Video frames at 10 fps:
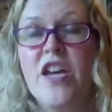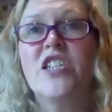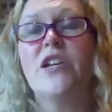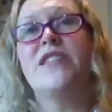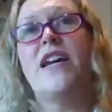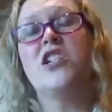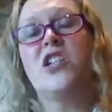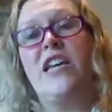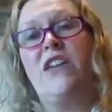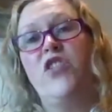So
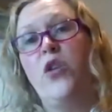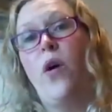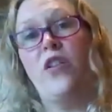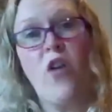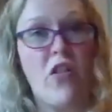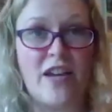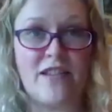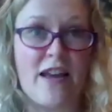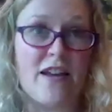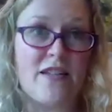essentially, if you are not the
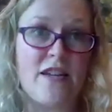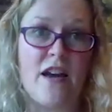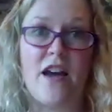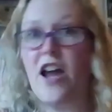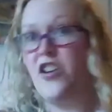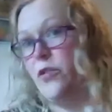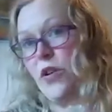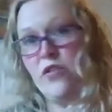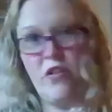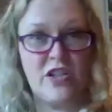executor and you
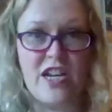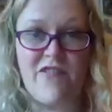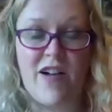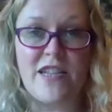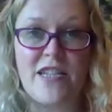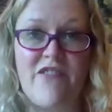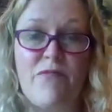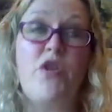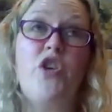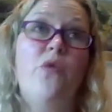are not a near relative,
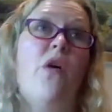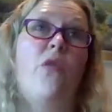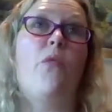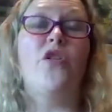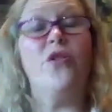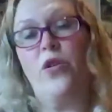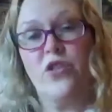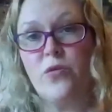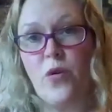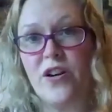but you are the one who
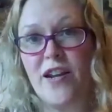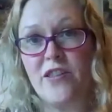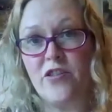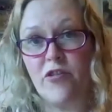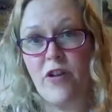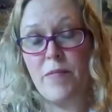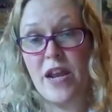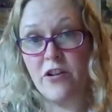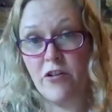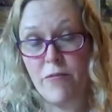wants to organise
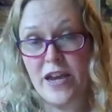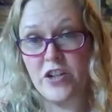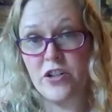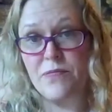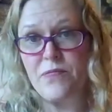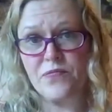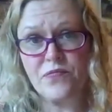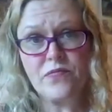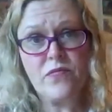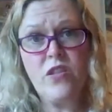the cremation,
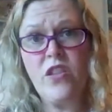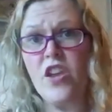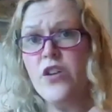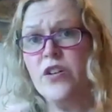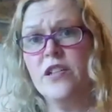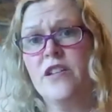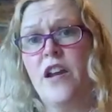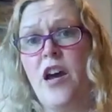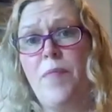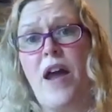you can
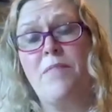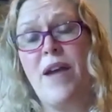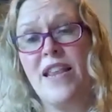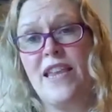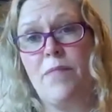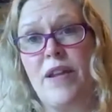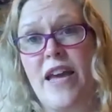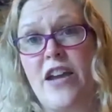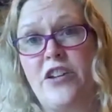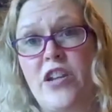turn up and make the
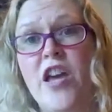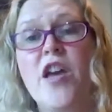application,